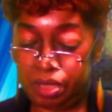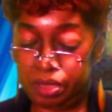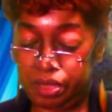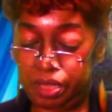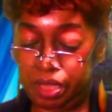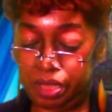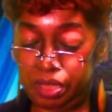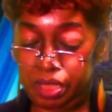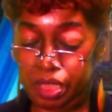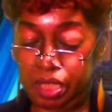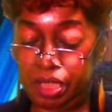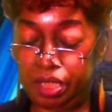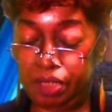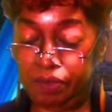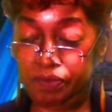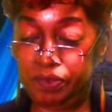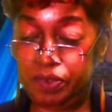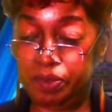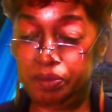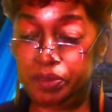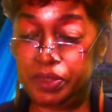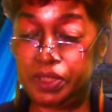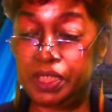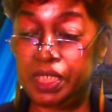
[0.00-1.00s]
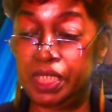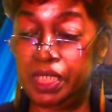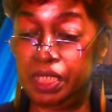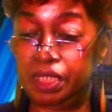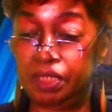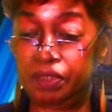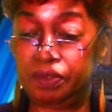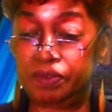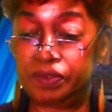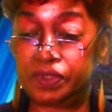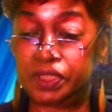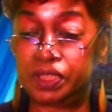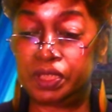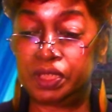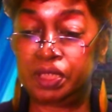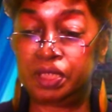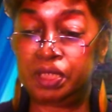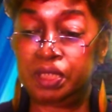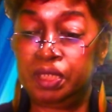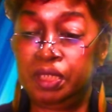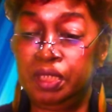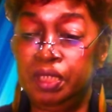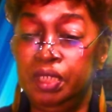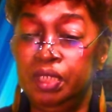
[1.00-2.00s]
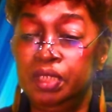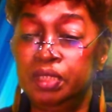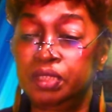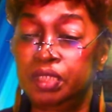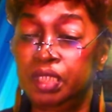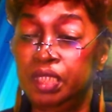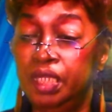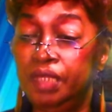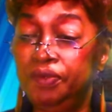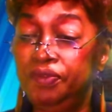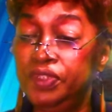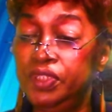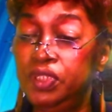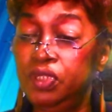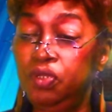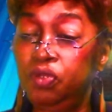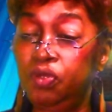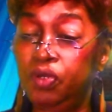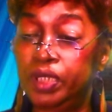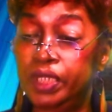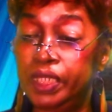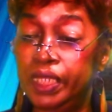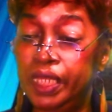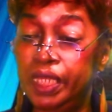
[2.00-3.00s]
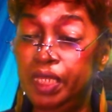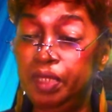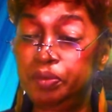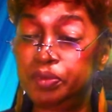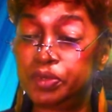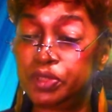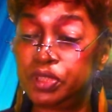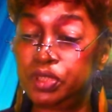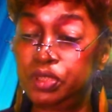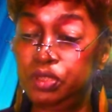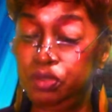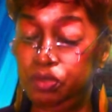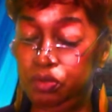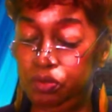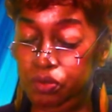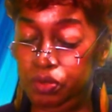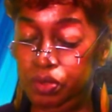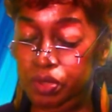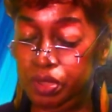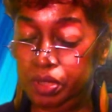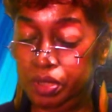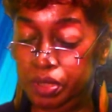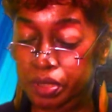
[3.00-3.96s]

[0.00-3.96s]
than they love themselves. The love of the Lord helps you,